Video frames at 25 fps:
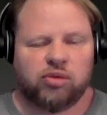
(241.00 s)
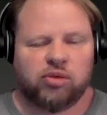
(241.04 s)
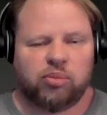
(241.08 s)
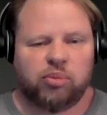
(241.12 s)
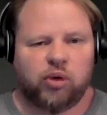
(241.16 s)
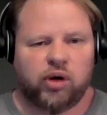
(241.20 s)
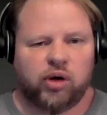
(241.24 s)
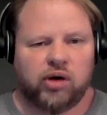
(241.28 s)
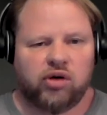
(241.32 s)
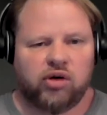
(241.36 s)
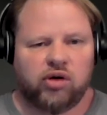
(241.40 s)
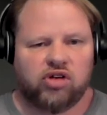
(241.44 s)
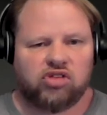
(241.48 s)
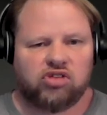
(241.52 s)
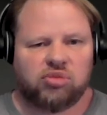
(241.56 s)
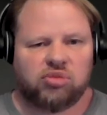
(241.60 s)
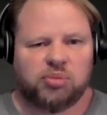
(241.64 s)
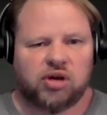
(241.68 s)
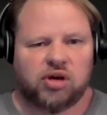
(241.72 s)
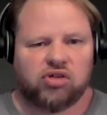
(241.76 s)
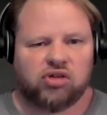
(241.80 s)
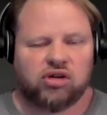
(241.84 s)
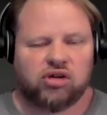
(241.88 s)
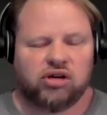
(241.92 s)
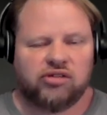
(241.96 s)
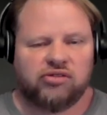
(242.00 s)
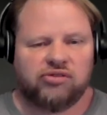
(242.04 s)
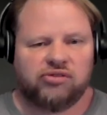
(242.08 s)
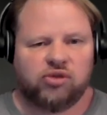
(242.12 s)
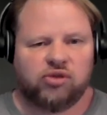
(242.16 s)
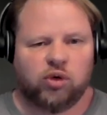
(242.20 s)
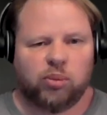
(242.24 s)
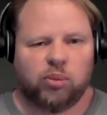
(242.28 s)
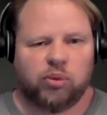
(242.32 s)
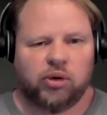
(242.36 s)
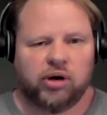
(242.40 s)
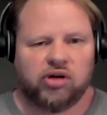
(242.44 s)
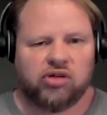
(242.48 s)
a preterist, especially a
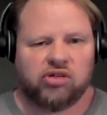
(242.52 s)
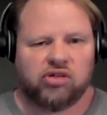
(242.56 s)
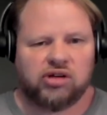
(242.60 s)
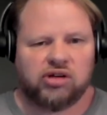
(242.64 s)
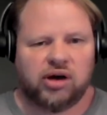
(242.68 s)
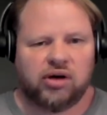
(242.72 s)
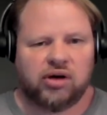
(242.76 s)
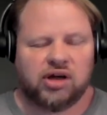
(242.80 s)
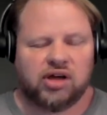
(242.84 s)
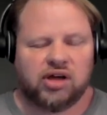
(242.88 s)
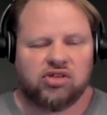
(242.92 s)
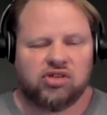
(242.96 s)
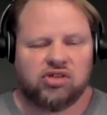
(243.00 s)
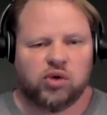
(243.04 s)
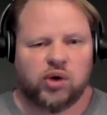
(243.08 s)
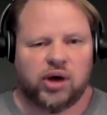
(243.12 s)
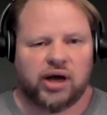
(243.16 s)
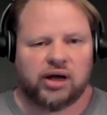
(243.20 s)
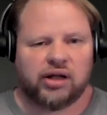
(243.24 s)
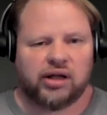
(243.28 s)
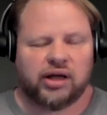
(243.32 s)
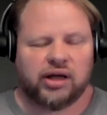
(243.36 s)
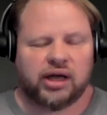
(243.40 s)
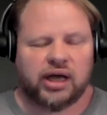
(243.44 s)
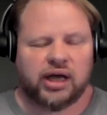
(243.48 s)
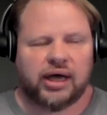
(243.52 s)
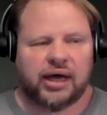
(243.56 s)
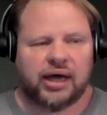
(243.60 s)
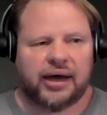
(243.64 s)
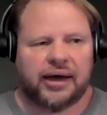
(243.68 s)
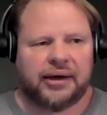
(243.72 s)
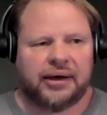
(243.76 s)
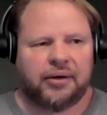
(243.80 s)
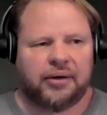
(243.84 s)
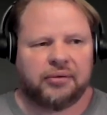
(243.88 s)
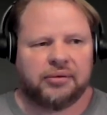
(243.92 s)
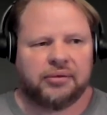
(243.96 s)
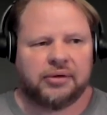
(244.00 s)
full preterist nowadays, and you act like, hey, I
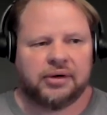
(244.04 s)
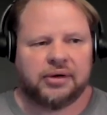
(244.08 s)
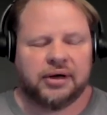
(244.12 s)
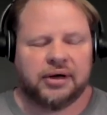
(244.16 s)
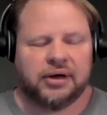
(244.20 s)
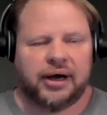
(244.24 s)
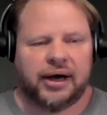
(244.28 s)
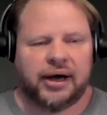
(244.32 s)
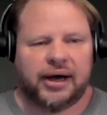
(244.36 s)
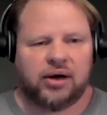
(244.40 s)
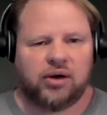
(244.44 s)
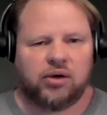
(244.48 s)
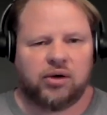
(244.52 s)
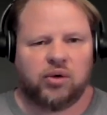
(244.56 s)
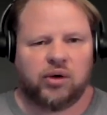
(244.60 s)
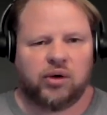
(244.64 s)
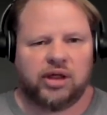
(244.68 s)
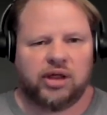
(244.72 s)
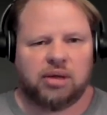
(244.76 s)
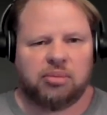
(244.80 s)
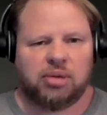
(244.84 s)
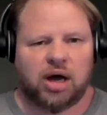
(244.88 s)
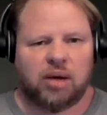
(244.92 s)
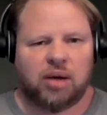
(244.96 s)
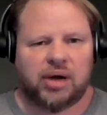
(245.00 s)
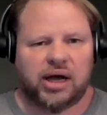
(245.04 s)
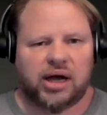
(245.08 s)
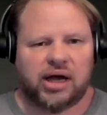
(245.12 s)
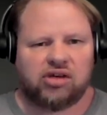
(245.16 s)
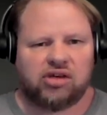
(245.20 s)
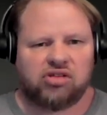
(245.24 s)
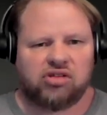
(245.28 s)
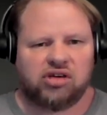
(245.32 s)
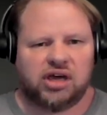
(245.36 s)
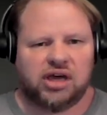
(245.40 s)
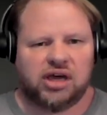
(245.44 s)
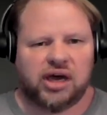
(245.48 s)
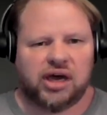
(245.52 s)
don't know anything about Max
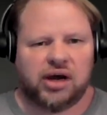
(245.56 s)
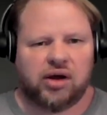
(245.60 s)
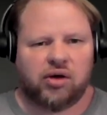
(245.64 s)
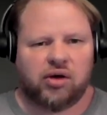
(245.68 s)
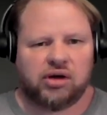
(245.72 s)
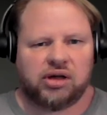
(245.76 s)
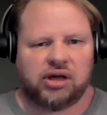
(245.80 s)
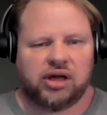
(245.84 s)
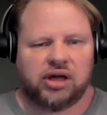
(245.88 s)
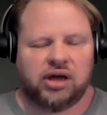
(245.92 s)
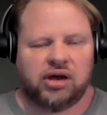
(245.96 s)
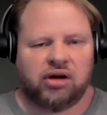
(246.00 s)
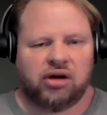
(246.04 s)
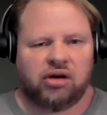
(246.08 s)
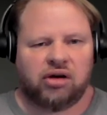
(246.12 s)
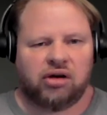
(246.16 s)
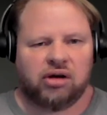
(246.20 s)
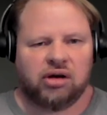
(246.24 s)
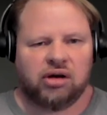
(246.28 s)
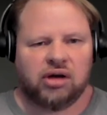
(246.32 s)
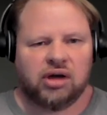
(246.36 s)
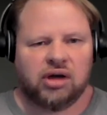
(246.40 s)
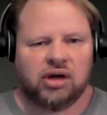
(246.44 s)
King, I don't care,